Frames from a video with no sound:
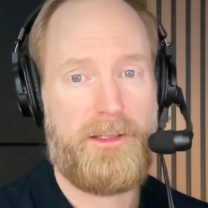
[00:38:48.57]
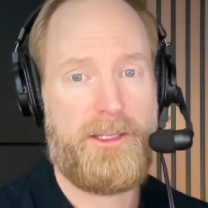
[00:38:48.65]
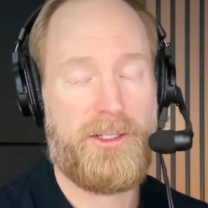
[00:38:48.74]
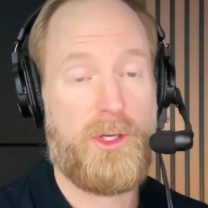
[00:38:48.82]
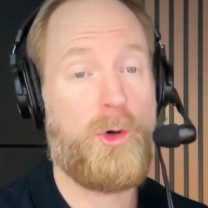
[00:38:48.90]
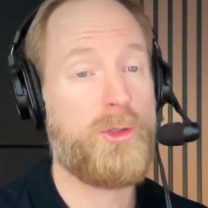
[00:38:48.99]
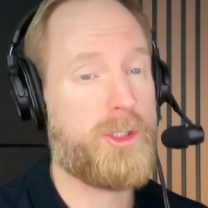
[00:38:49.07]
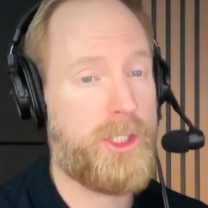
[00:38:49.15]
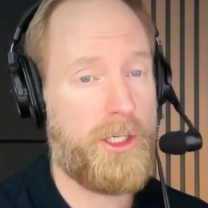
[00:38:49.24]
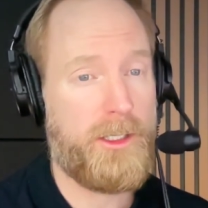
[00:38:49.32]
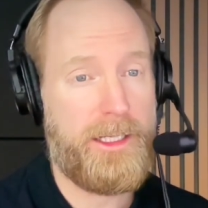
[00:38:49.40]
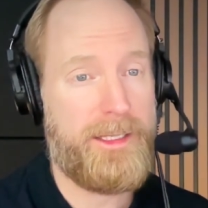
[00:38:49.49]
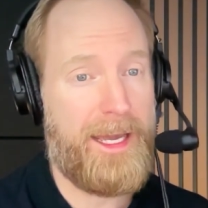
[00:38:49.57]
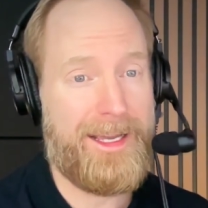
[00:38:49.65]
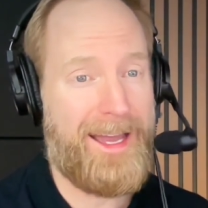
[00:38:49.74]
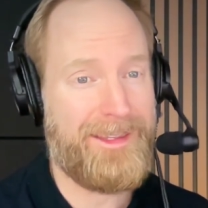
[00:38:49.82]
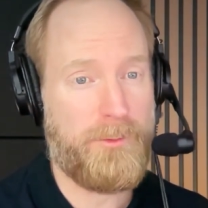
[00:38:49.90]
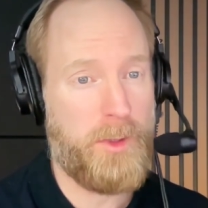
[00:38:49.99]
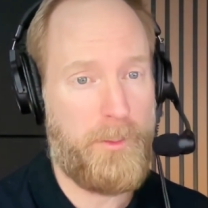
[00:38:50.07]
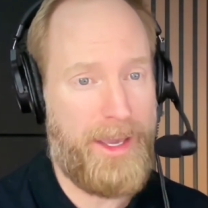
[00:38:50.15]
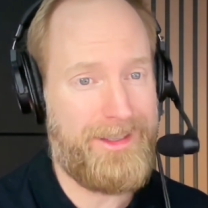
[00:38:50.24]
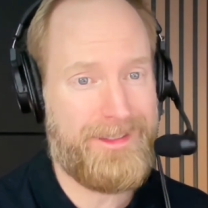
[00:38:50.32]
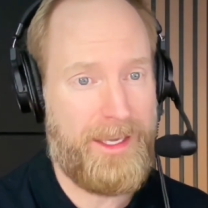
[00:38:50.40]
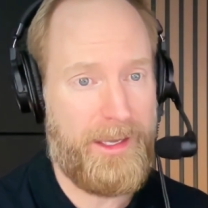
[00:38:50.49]
There's a whole journey that got them to
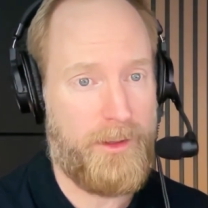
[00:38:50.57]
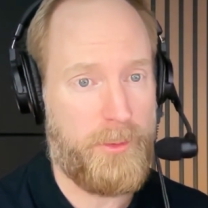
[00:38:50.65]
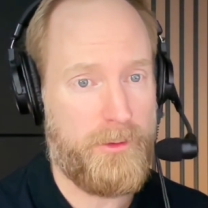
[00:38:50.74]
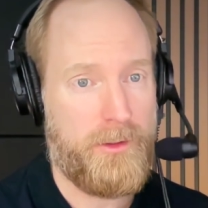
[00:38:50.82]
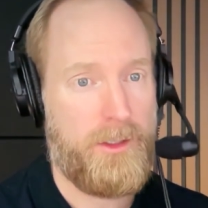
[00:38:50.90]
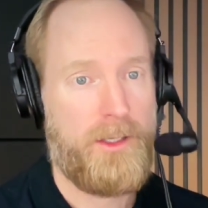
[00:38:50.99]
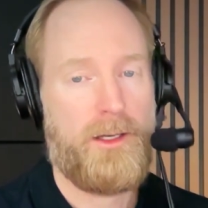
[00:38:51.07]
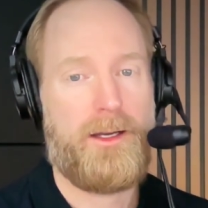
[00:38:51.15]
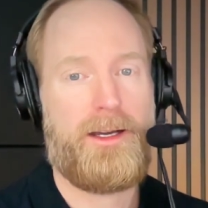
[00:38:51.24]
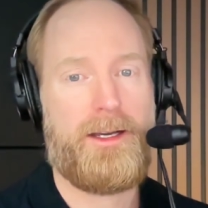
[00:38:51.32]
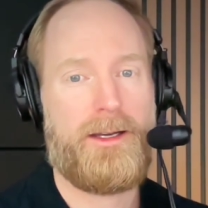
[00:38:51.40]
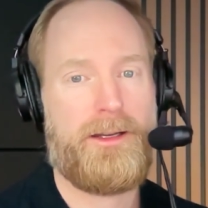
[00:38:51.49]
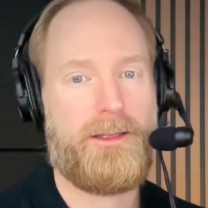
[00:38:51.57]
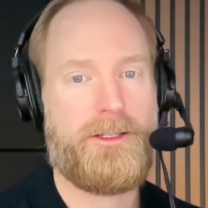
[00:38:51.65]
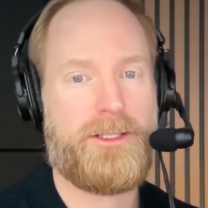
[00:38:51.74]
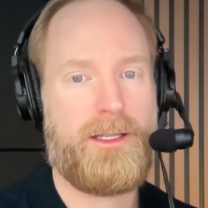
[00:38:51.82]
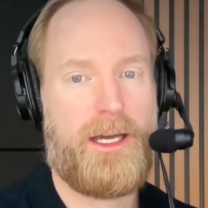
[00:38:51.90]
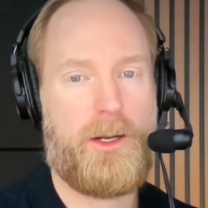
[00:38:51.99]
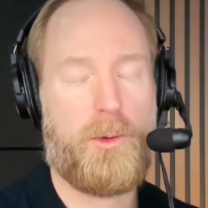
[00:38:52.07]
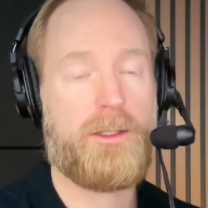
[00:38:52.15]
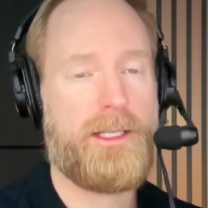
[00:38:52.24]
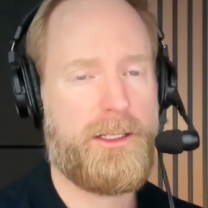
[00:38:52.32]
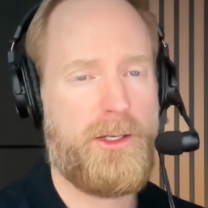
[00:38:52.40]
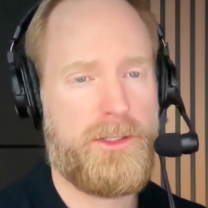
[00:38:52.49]
base camp. There's a lot of
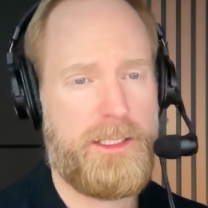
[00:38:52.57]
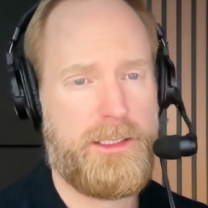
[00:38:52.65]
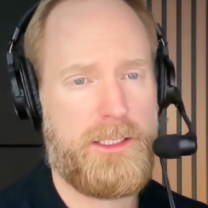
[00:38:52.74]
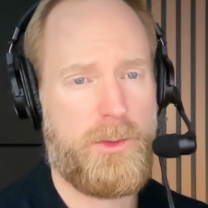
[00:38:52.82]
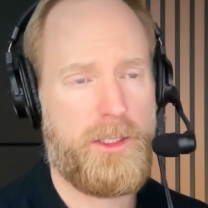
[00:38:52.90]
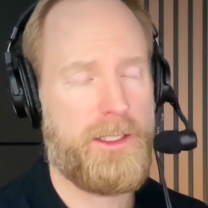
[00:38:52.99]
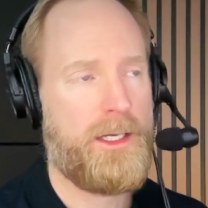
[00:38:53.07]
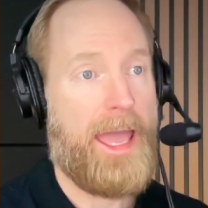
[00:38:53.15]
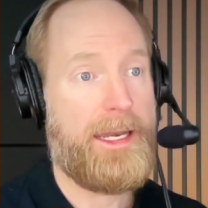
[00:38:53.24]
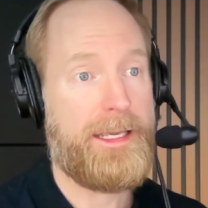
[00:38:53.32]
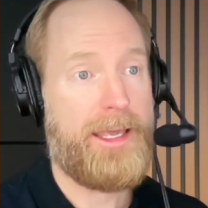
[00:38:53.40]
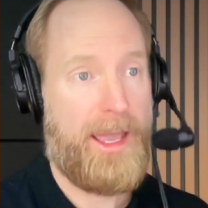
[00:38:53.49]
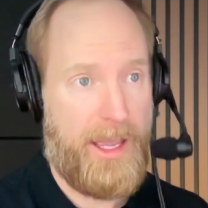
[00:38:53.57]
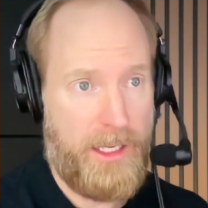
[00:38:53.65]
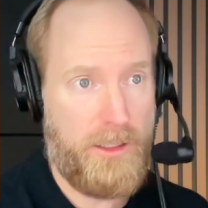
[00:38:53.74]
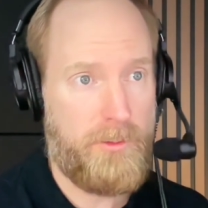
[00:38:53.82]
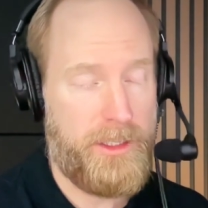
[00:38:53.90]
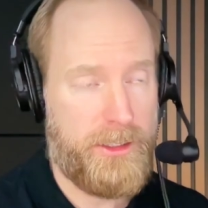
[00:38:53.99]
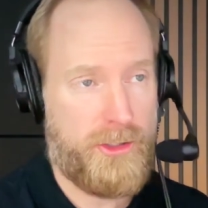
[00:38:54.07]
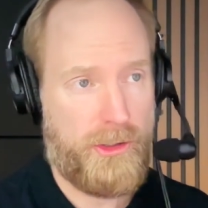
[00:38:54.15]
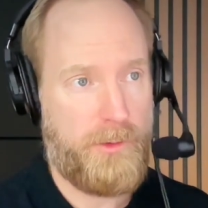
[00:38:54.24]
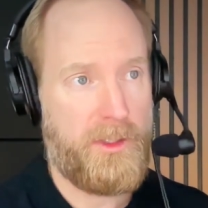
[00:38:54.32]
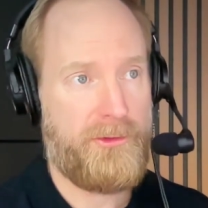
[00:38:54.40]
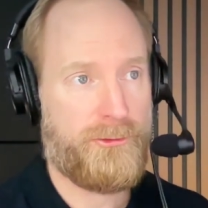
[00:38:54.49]
work that goes into it, and it can be
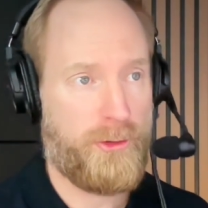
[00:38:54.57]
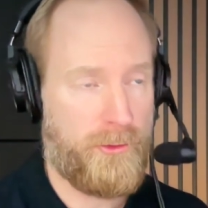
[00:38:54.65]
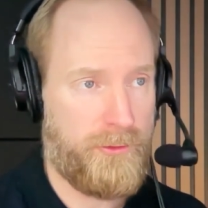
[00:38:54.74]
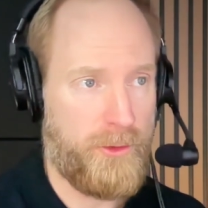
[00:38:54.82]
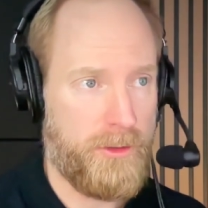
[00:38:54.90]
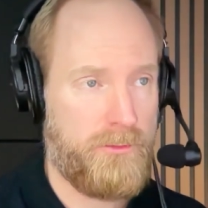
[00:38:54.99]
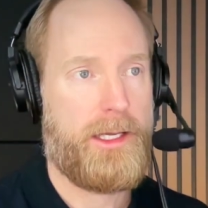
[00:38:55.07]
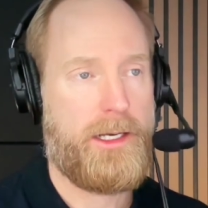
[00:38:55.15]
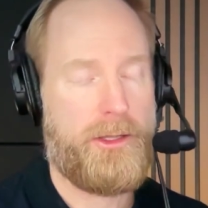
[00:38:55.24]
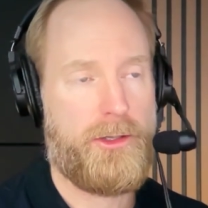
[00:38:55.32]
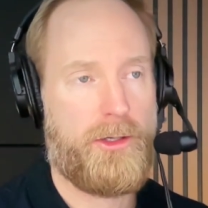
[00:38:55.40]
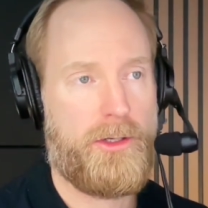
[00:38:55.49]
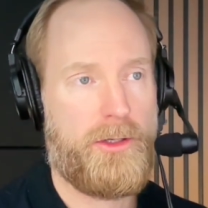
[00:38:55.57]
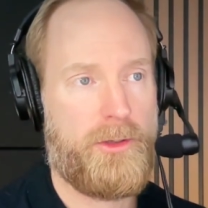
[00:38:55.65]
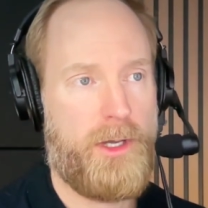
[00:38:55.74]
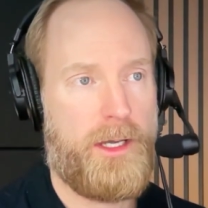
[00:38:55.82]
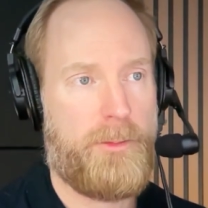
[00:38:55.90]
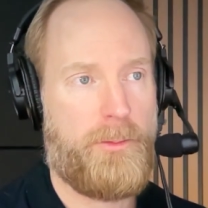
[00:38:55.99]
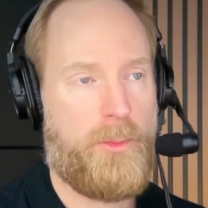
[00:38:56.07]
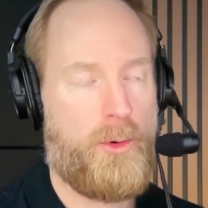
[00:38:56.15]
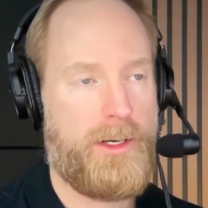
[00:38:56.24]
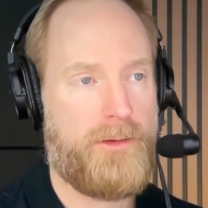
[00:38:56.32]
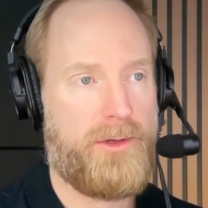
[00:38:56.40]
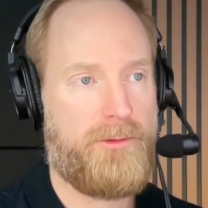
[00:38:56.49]
extremely fruitful. Another
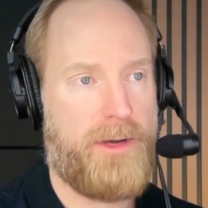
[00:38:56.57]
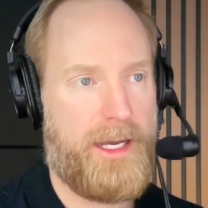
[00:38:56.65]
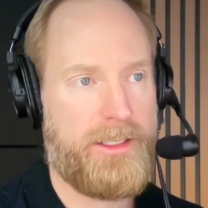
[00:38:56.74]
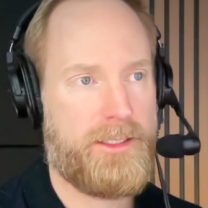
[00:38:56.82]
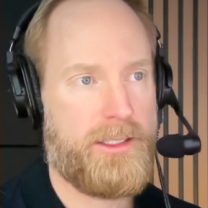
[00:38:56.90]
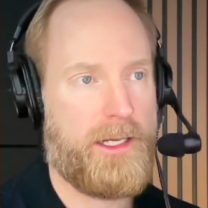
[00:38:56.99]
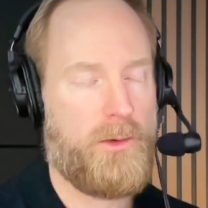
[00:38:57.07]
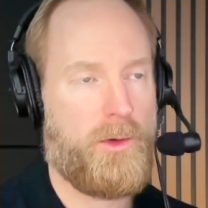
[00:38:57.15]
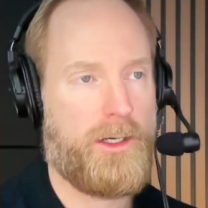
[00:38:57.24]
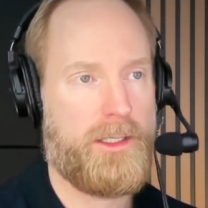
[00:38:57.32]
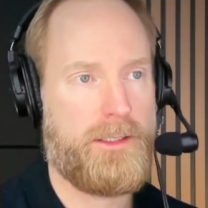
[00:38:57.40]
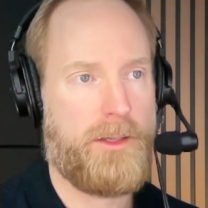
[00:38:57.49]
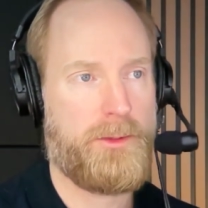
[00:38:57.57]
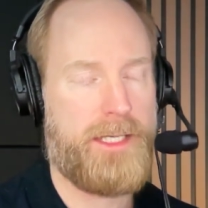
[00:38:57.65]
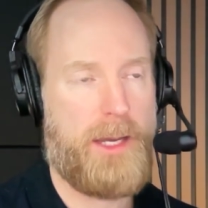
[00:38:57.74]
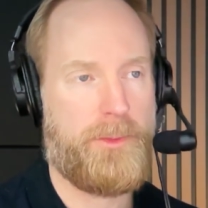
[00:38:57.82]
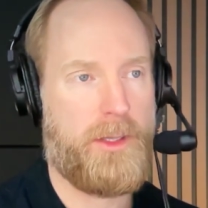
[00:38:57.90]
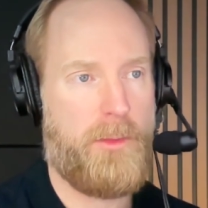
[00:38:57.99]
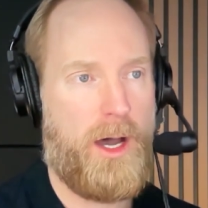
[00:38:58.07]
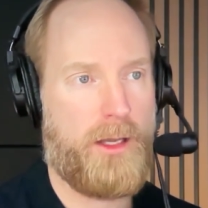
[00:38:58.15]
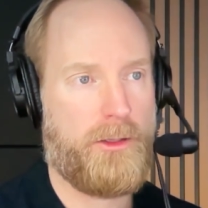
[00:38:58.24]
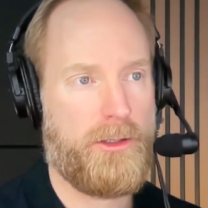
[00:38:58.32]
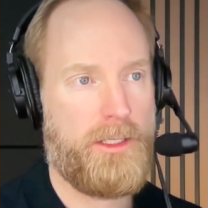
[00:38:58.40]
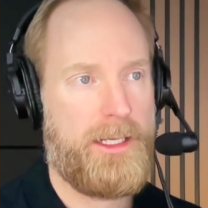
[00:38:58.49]
point of advice that I want to double tap in the
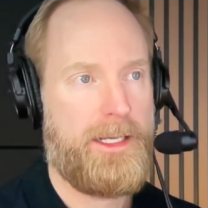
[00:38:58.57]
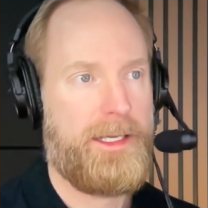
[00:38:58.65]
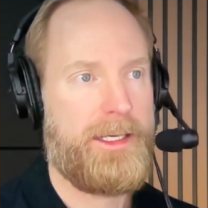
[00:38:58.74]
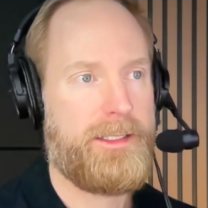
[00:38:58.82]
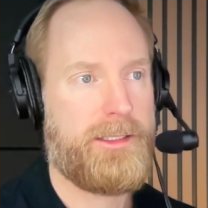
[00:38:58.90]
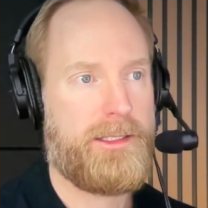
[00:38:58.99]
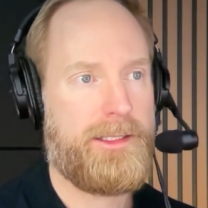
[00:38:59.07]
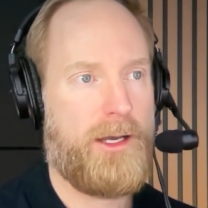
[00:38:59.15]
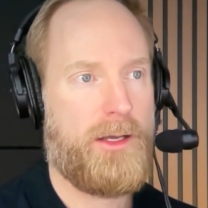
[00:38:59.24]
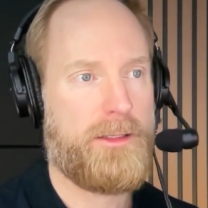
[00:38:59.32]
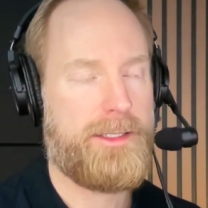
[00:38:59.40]
model is the